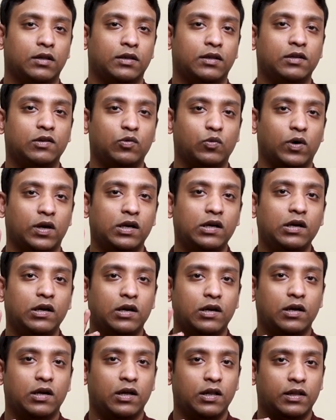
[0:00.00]
This one,
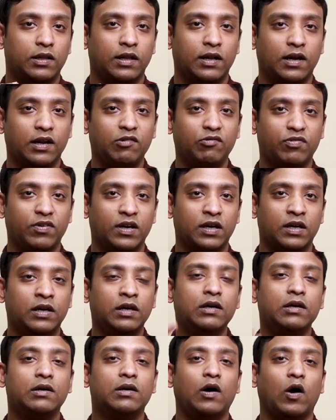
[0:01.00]
the ring
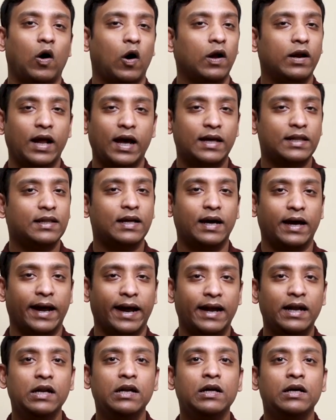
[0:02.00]
finger on either
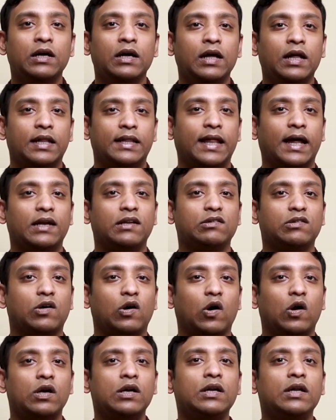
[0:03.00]
hand. That is
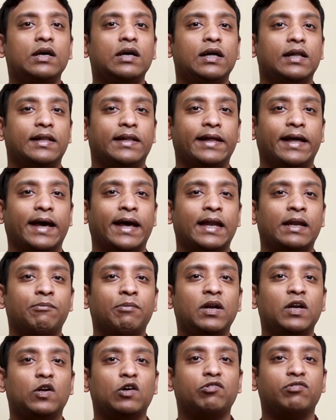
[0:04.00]
called the
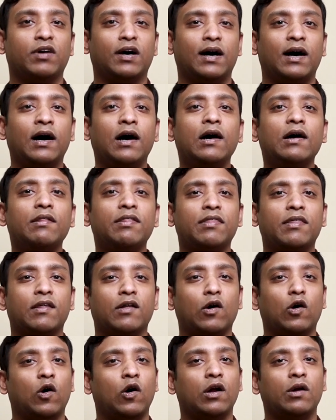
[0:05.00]
element of earth
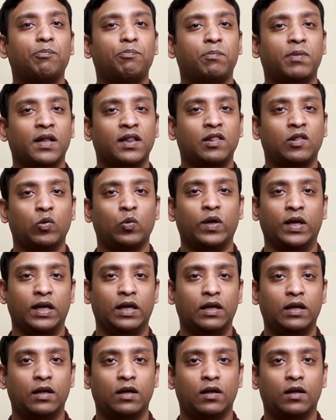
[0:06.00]
or prithvi.
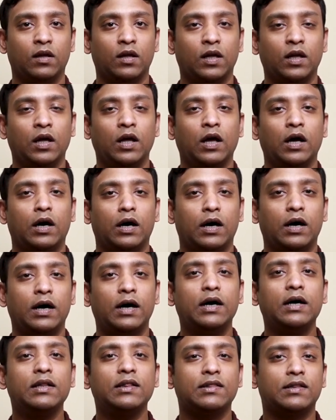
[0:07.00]

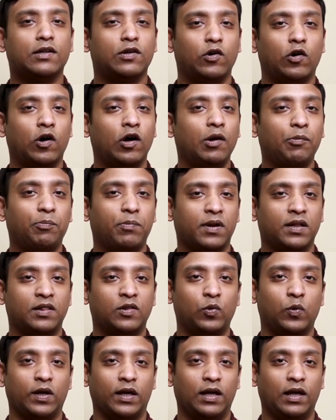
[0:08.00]
Earth or
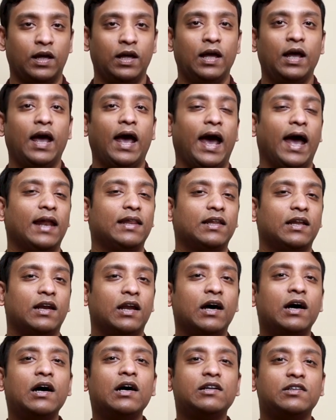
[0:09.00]
prithvi. And the
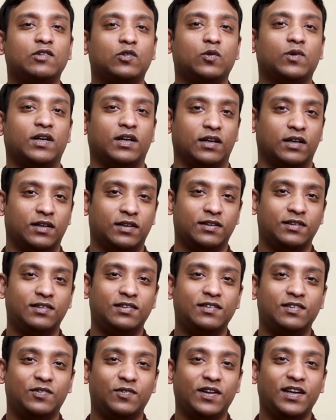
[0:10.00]
last one, this
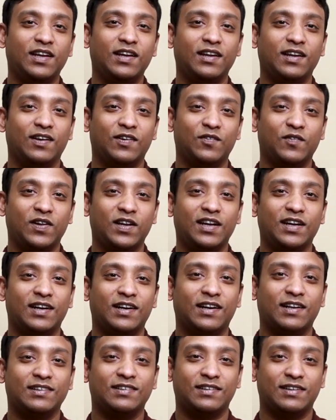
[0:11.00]
is very, very
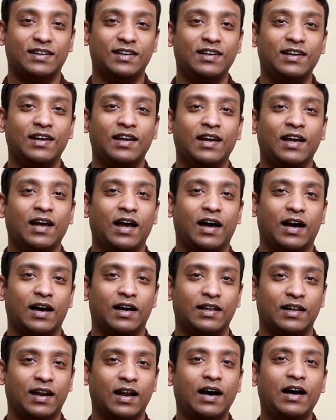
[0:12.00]
interesting.
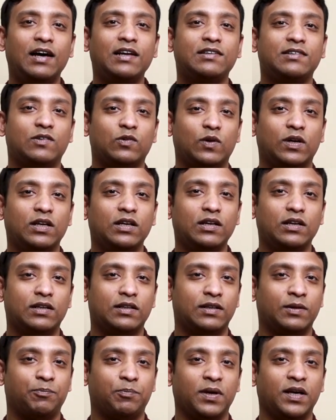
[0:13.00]
The last
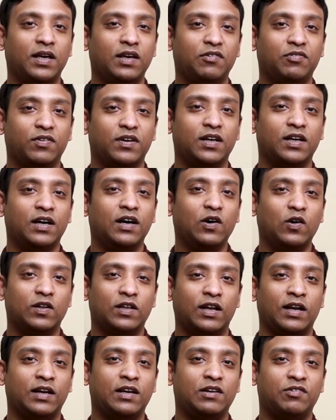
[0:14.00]
one, the pinky finger or
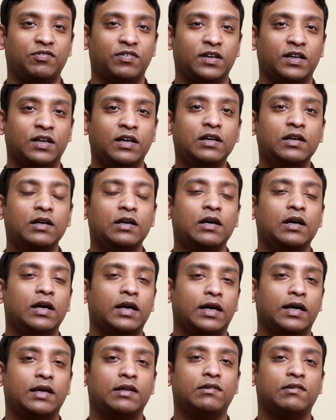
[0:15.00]
the little finger,
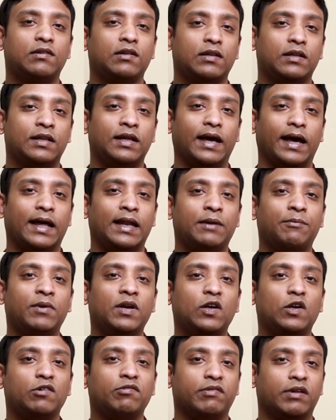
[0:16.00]
is the
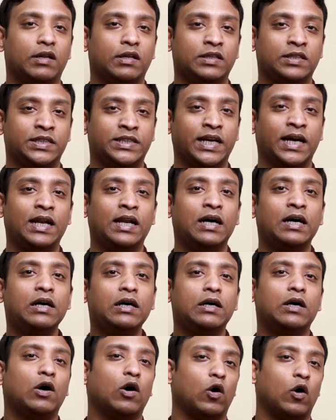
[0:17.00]
element of
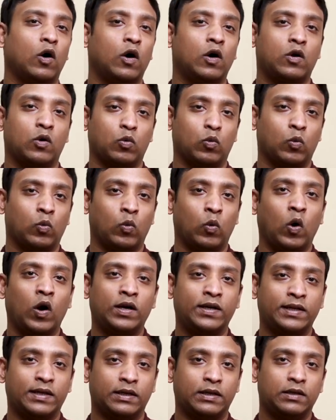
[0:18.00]
Jala or
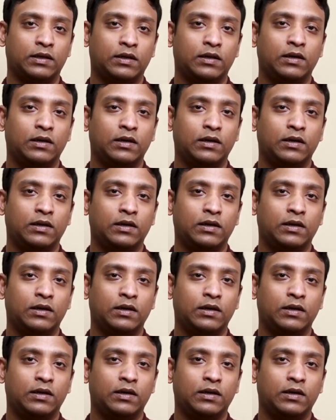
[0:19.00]
water.